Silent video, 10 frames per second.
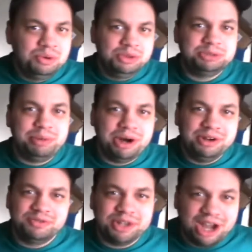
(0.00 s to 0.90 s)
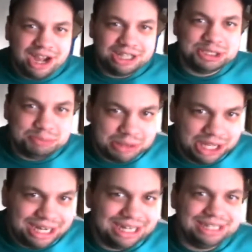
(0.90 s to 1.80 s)
was part of God's
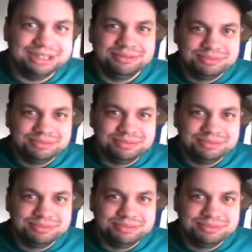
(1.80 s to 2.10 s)
plan.